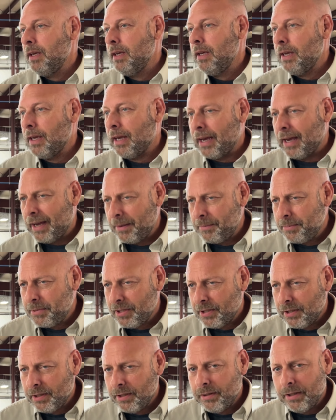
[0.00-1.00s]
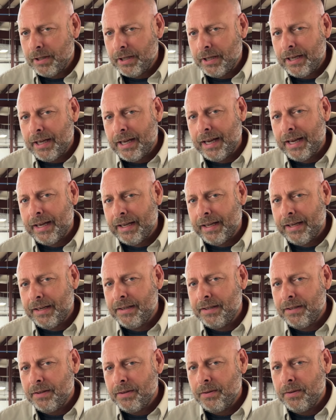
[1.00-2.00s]
Absolutely.
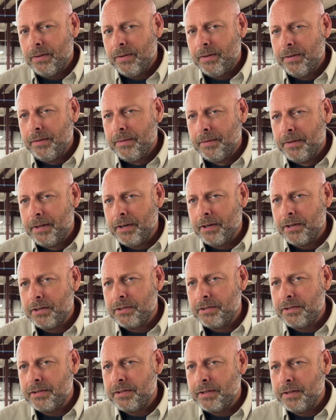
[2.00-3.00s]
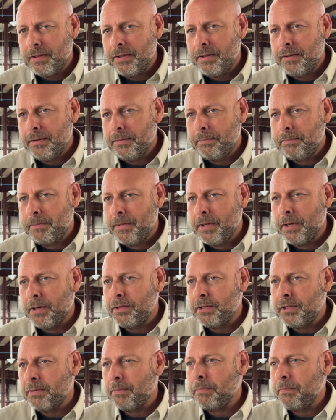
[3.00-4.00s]
And there's
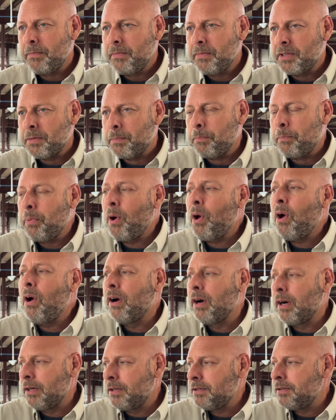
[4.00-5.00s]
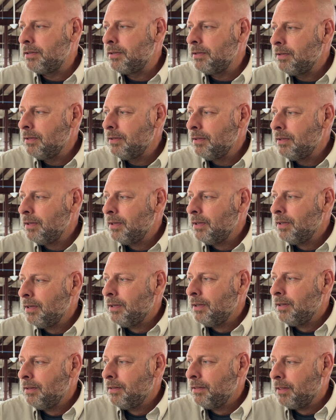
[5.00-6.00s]
some parts
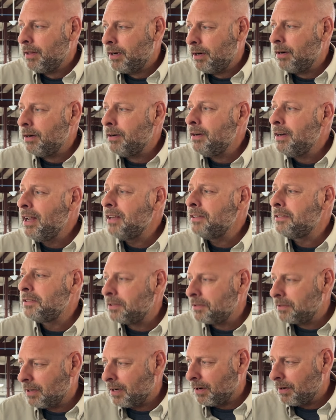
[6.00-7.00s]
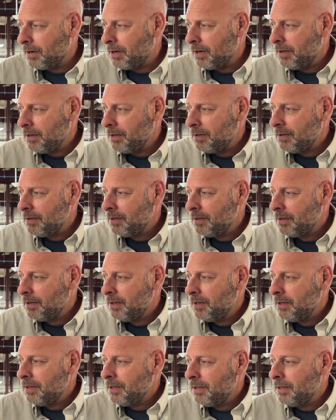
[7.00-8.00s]
that are necessary
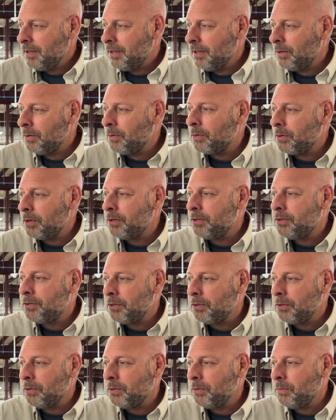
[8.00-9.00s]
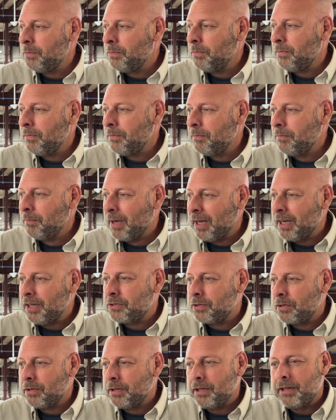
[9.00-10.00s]
in order to make
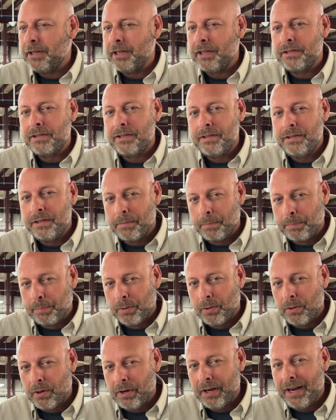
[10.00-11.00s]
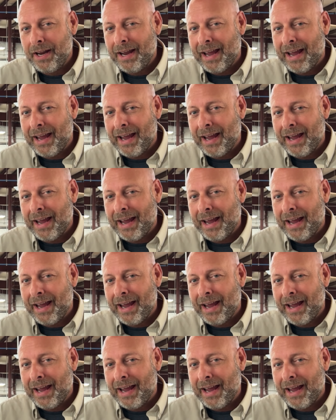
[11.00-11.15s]
sure that these deploy